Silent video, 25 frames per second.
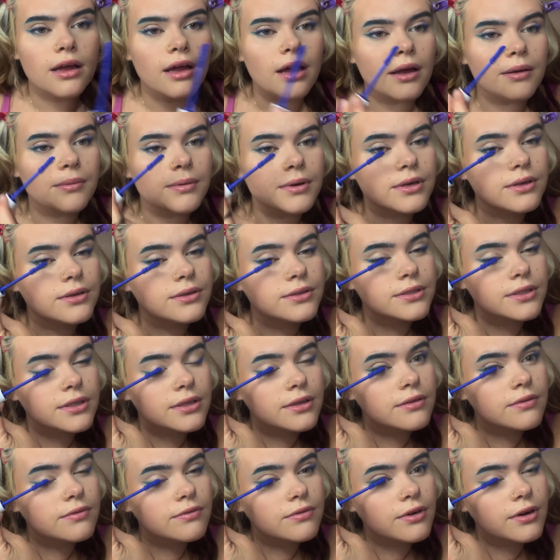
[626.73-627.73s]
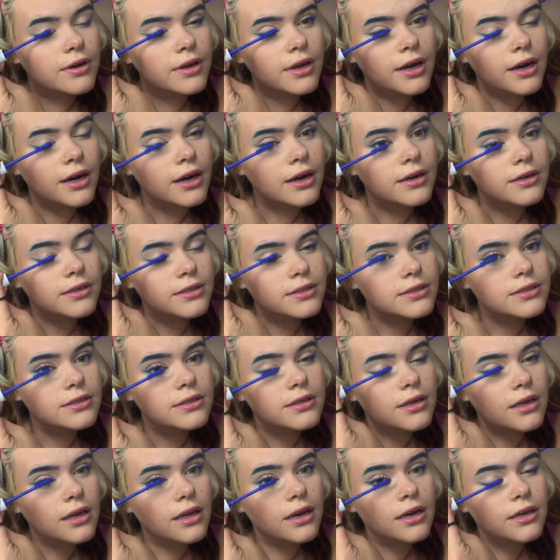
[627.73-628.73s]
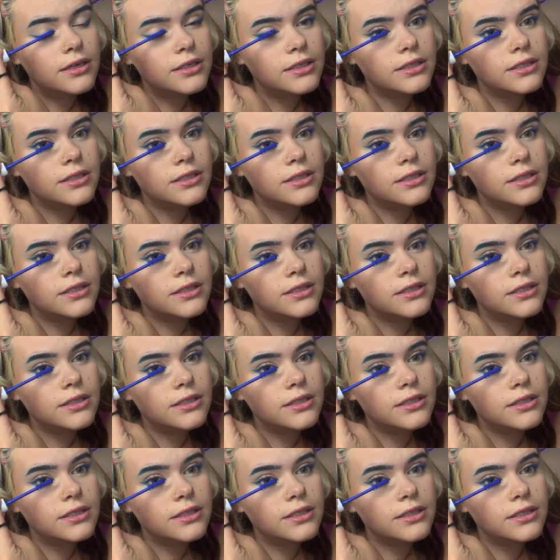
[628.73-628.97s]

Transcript: I've been using them for years, and I